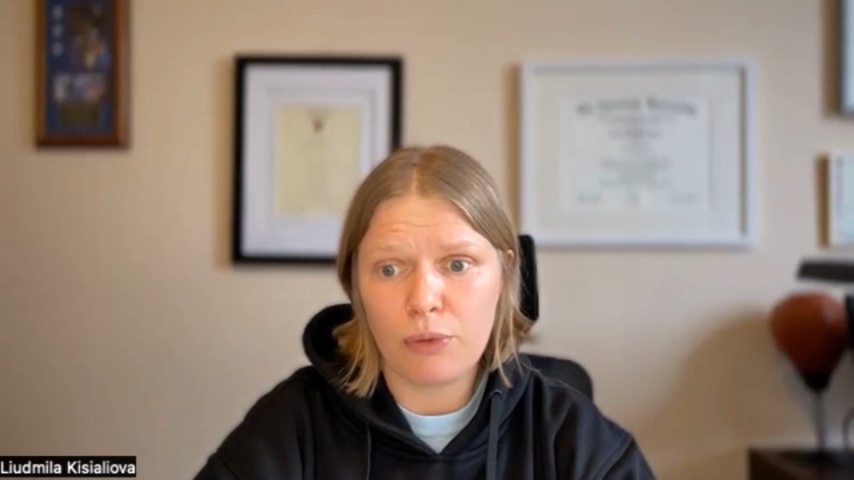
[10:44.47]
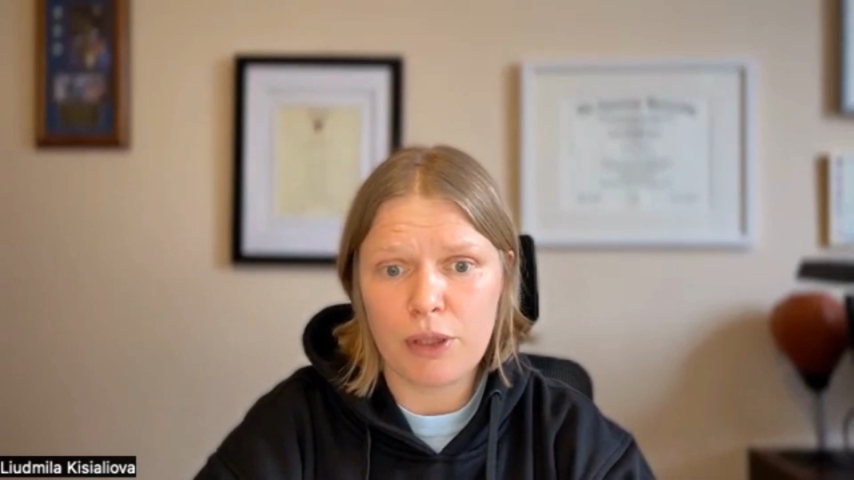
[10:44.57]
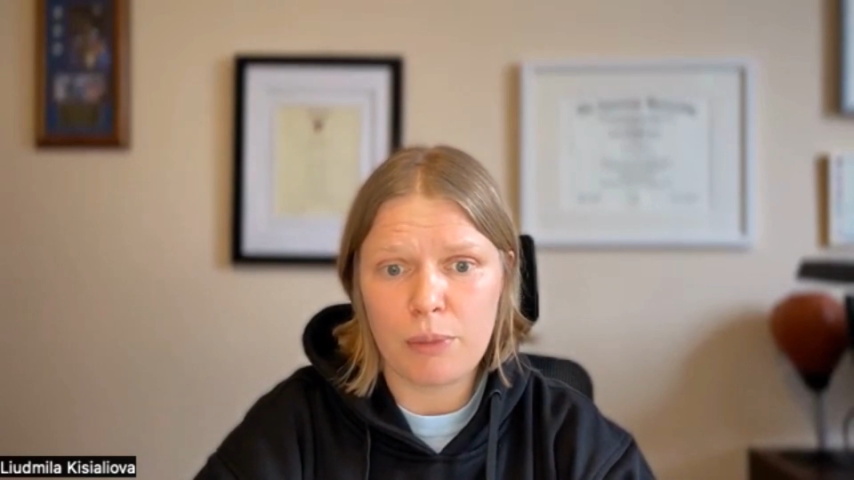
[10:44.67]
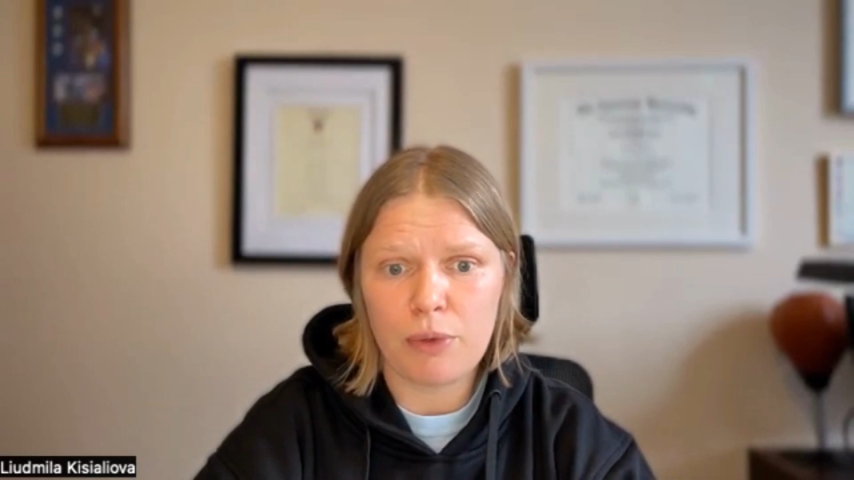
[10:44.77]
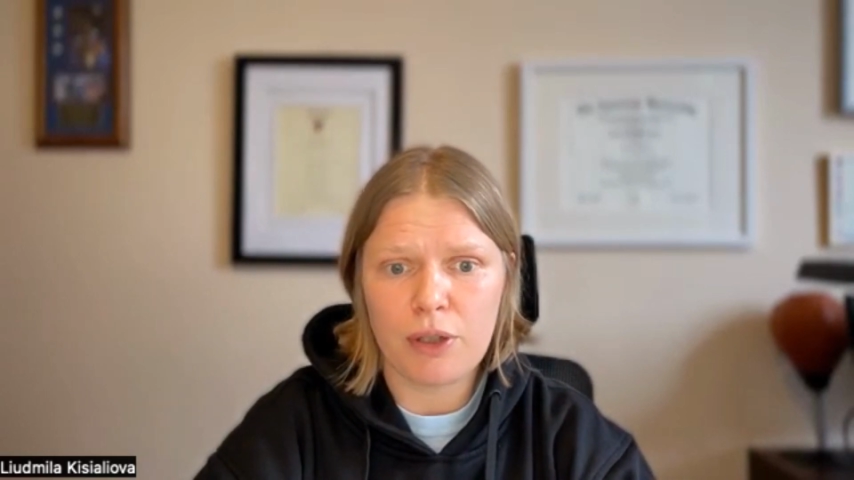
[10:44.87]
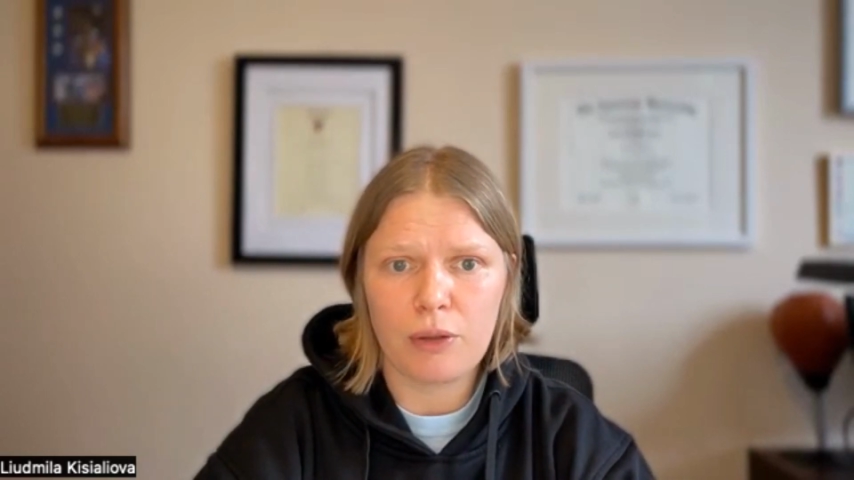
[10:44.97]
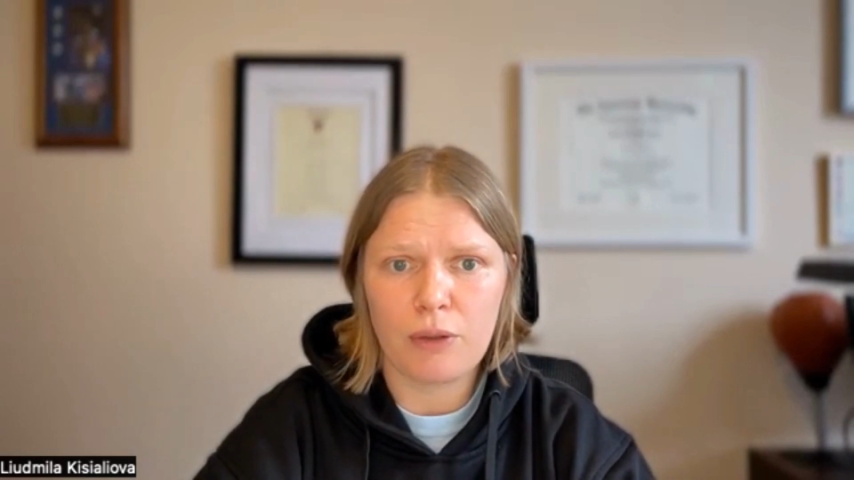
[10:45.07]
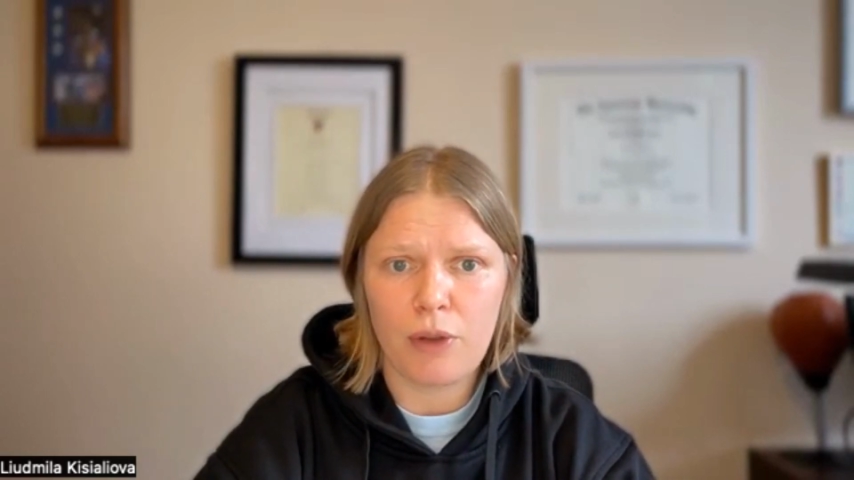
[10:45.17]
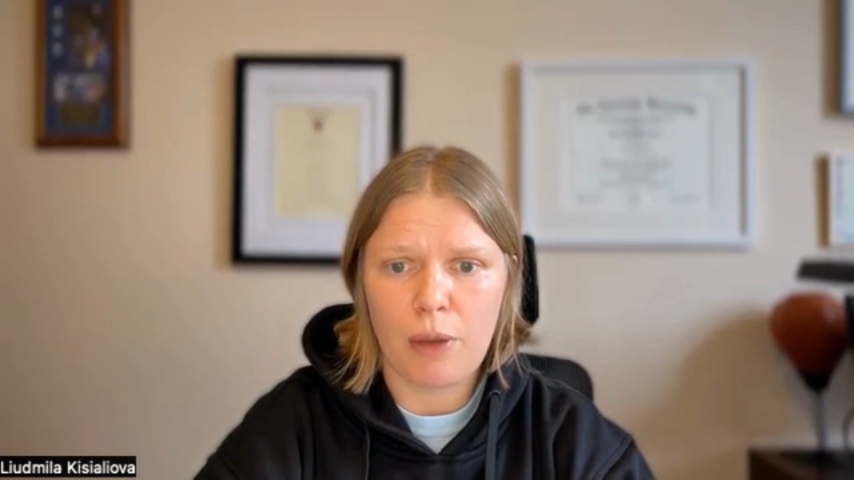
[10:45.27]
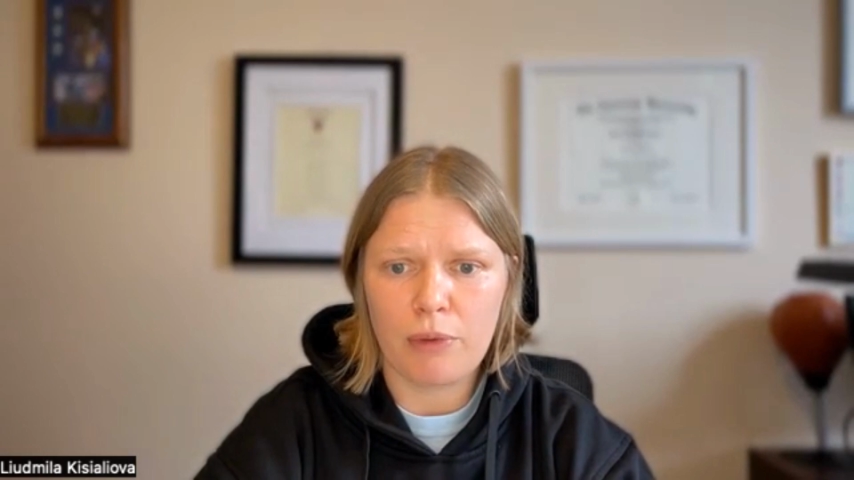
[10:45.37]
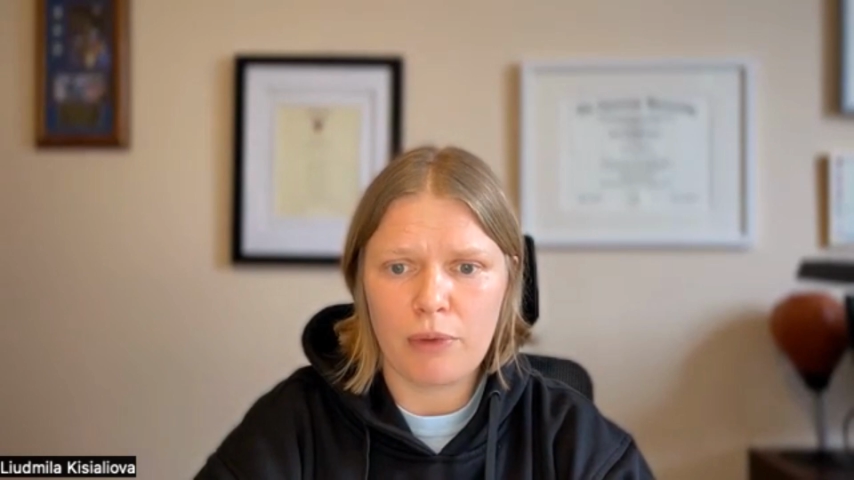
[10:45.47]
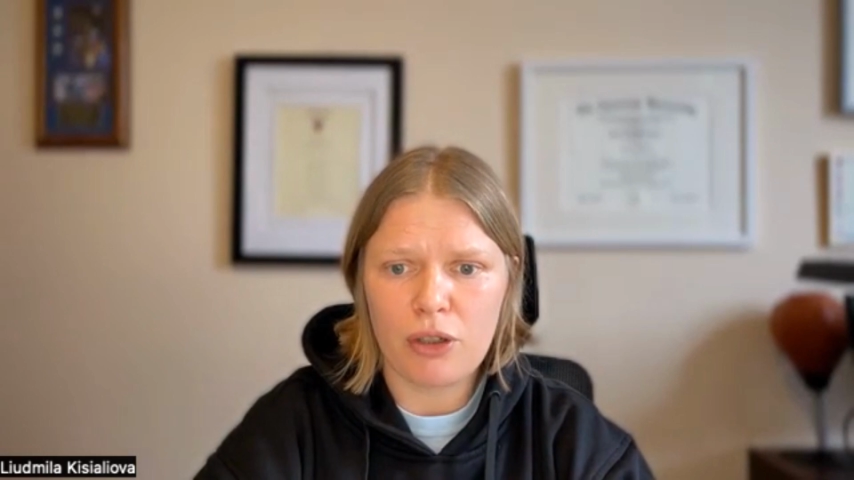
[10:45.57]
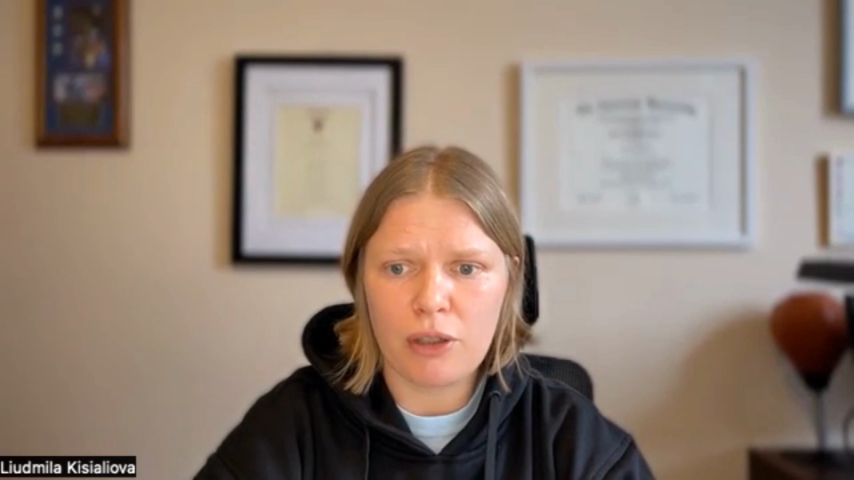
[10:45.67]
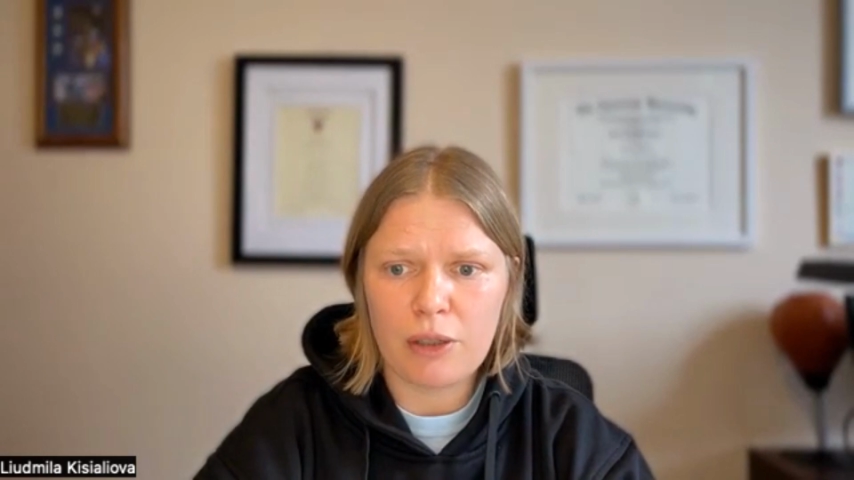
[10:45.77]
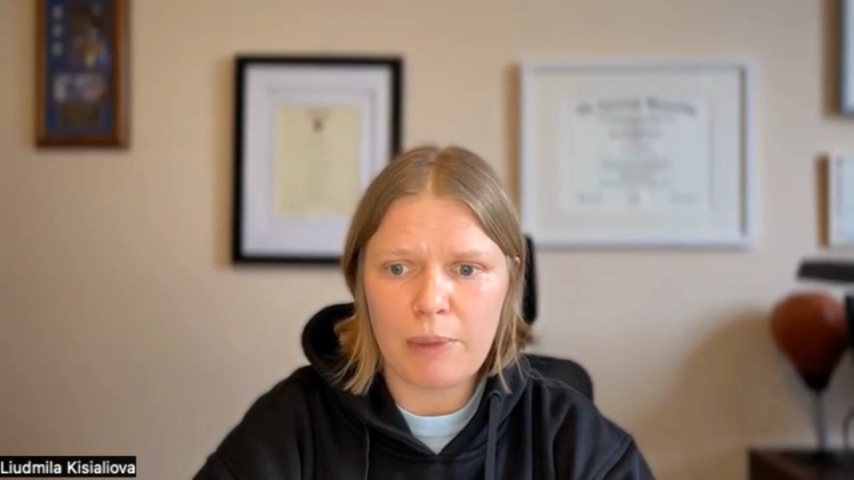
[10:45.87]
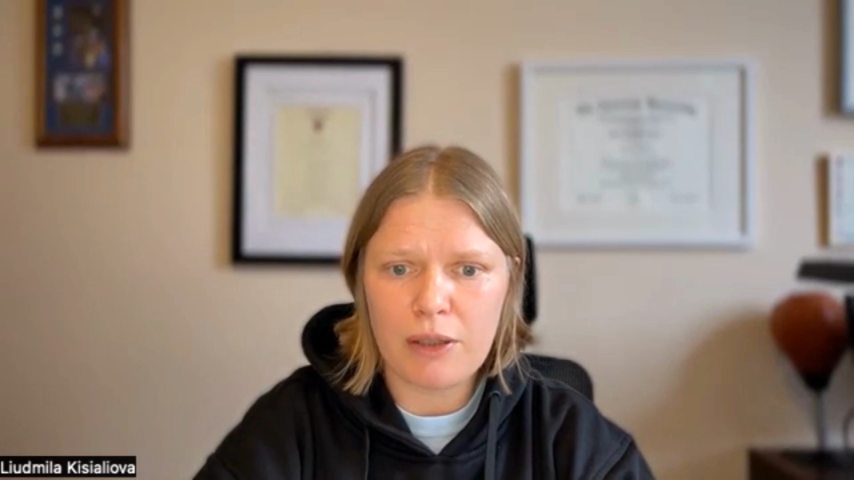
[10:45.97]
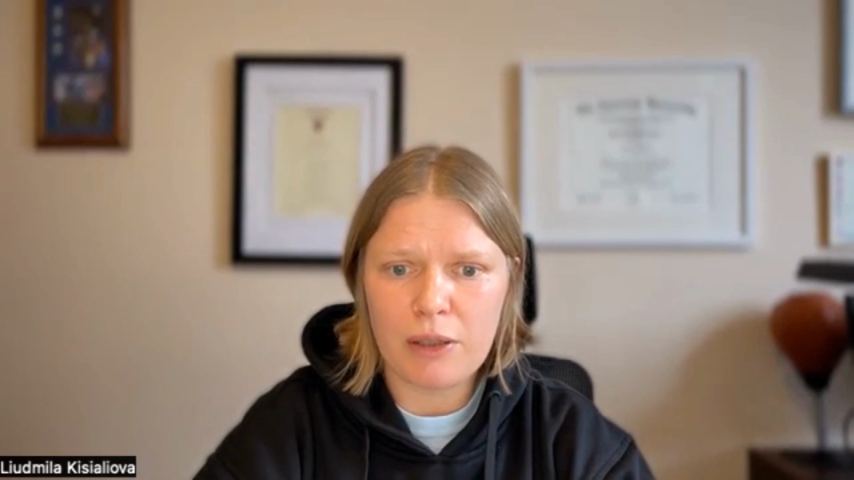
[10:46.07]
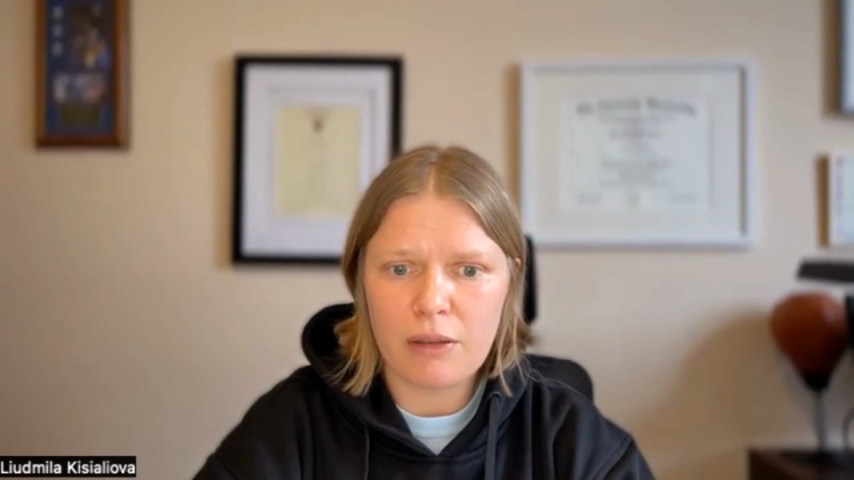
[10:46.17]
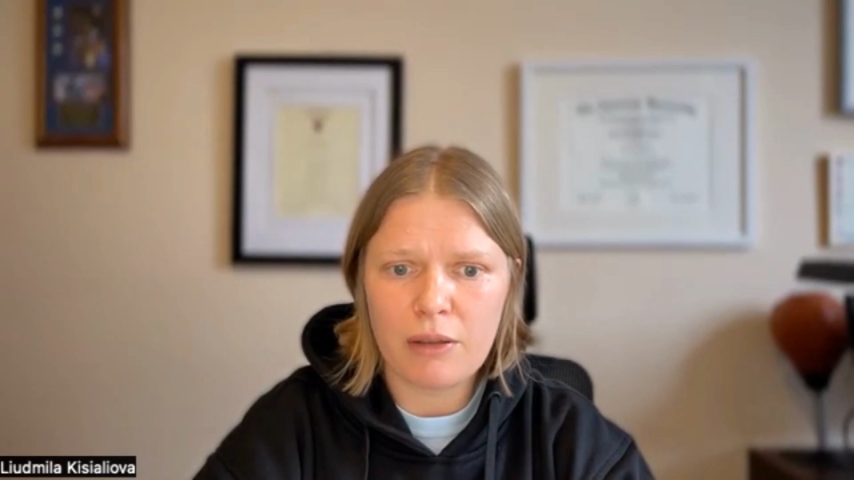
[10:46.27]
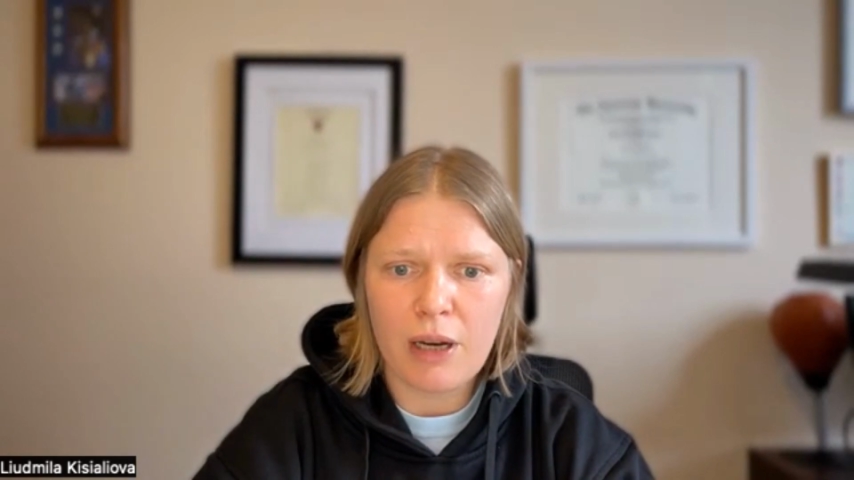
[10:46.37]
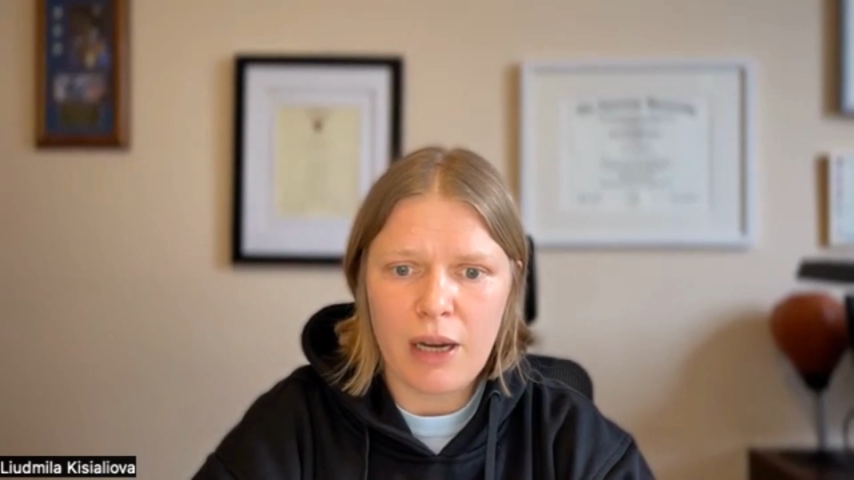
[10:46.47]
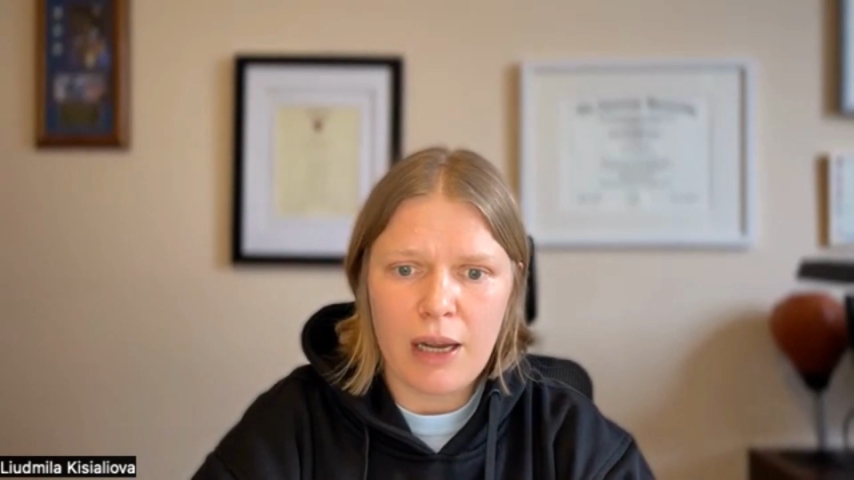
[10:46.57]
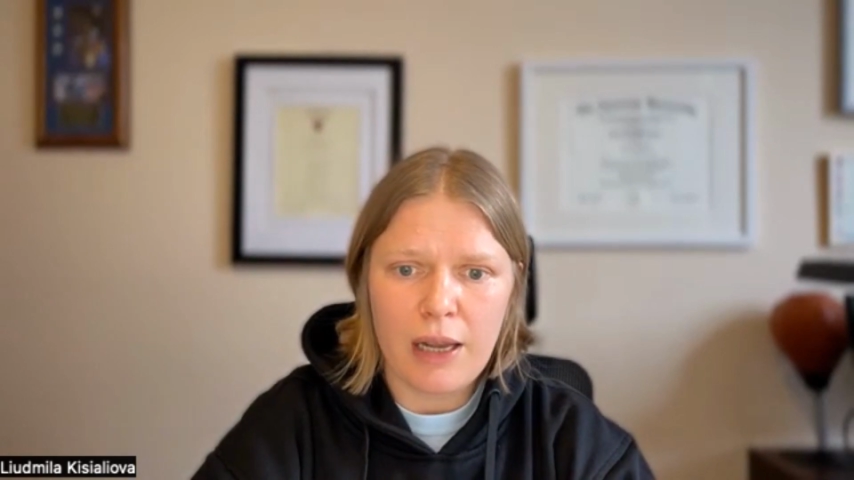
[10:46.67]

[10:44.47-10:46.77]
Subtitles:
40% of your operation expenses,